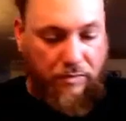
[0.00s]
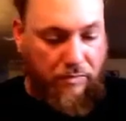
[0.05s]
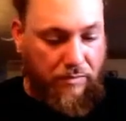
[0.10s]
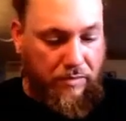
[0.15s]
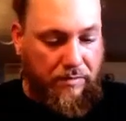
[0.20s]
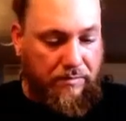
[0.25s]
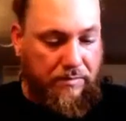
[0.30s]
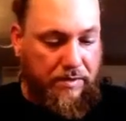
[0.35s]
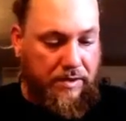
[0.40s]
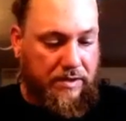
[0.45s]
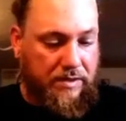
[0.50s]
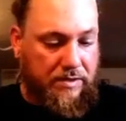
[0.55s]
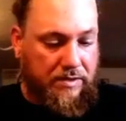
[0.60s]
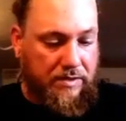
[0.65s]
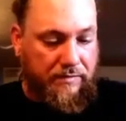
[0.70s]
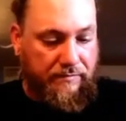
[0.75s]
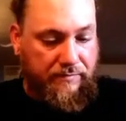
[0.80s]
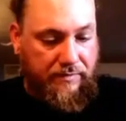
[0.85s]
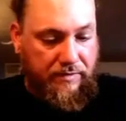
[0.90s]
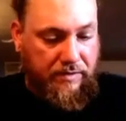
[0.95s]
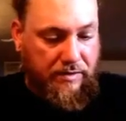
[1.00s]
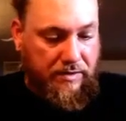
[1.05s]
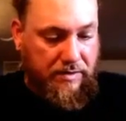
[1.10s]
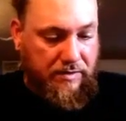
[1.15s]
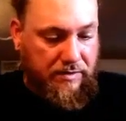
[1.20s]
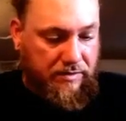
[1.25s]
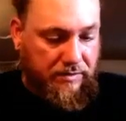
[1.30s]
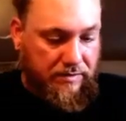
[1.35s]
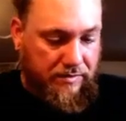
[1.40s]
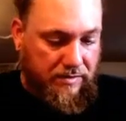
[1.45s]
we want to make it tough on the
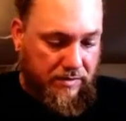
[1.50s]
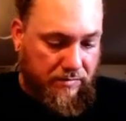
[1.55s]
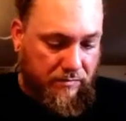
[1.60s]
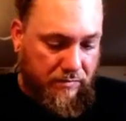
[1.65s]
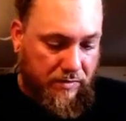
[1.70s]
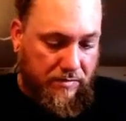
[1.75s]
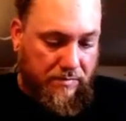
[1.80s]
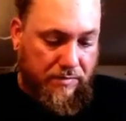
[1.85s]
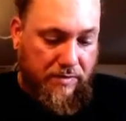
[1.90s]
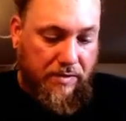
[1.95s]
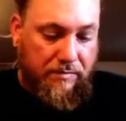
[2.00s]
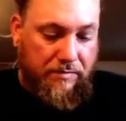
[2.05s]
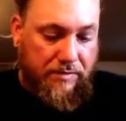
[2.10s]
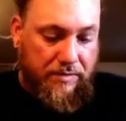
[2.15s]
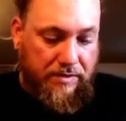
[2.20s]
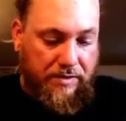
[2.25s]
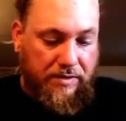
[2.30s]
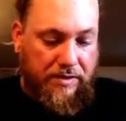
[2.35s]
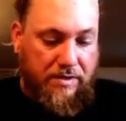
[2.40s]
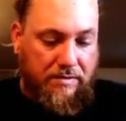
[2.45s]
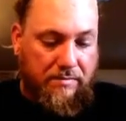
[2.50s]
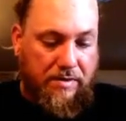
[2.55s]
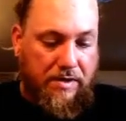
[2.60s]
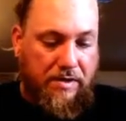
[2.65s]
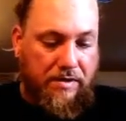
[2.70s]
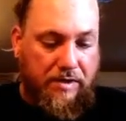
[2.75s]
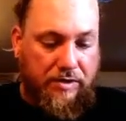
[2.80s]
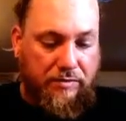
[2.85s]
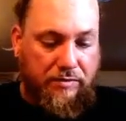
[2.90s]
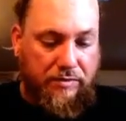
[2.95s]
end so that rebar doesn't come
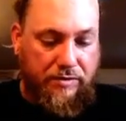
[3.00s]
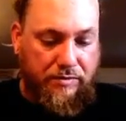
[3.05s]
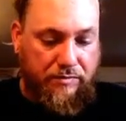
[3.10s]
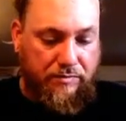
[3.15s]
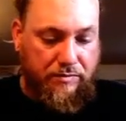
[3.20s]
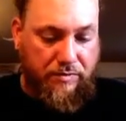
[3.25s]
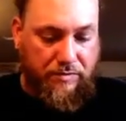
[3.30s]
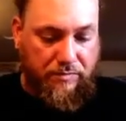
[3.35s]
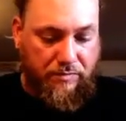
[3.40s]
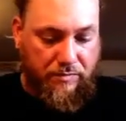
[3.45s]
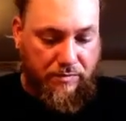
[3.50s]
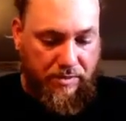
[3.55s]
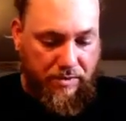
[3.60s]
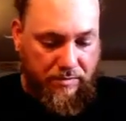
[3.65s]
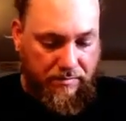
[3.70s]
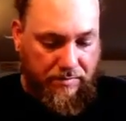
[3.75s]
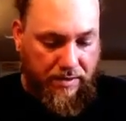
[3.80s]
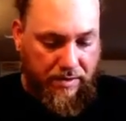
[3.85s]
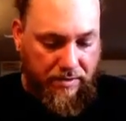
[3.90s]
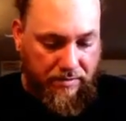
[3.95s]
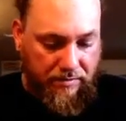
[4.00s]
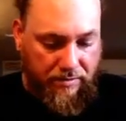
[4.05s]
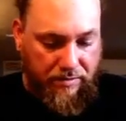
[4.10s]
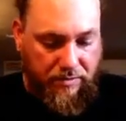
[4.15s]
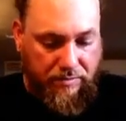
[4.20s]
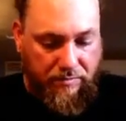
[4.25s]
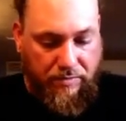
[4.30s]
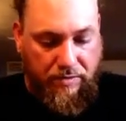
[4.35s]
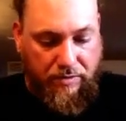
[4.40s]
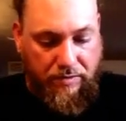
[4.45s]
out. That's what you're really worried about.
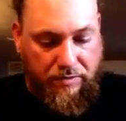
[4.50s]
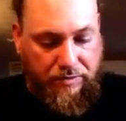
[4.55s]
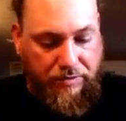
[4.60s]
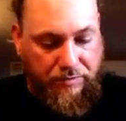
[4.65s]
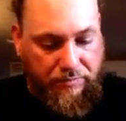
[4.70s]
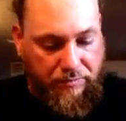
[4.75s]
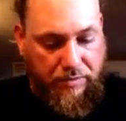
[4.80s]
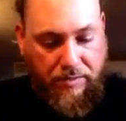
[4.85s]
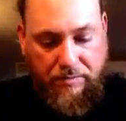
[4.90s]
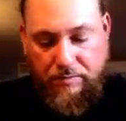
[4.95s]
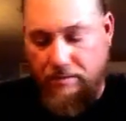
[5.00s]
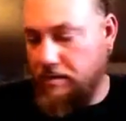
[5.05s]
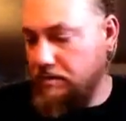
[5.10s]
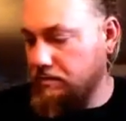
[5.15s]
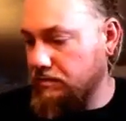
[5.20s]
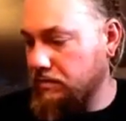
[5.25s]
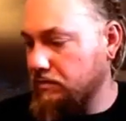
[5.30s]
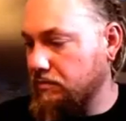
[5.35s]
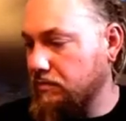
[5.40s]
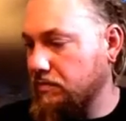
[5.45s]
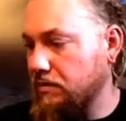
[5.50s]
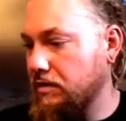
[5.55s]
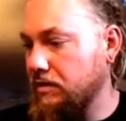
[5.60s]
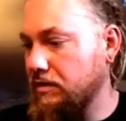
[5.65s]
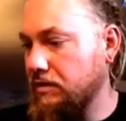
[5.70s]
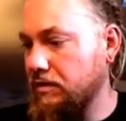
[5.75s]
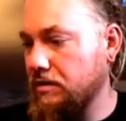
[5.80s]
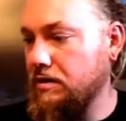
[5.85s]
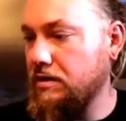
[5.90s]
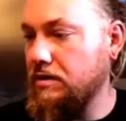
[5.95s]
You don't want to lose the rebar in the
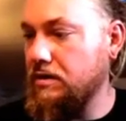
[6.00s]
water.